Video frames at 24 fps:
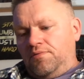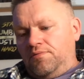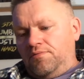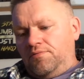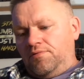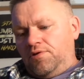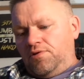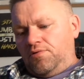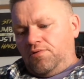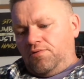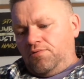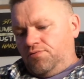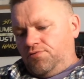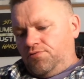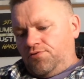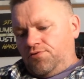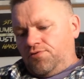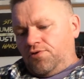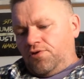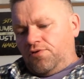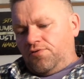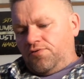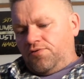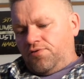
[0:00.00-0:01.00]
new
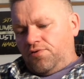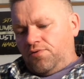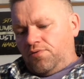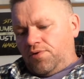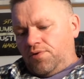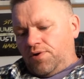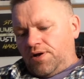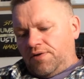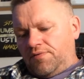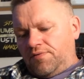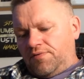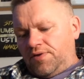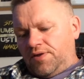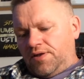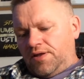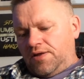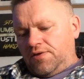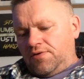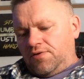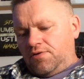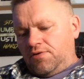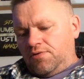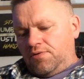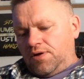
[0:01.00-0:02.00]
stuff or whatever they're
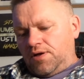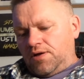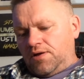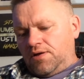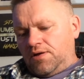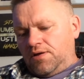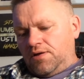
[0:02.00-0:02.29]
doing.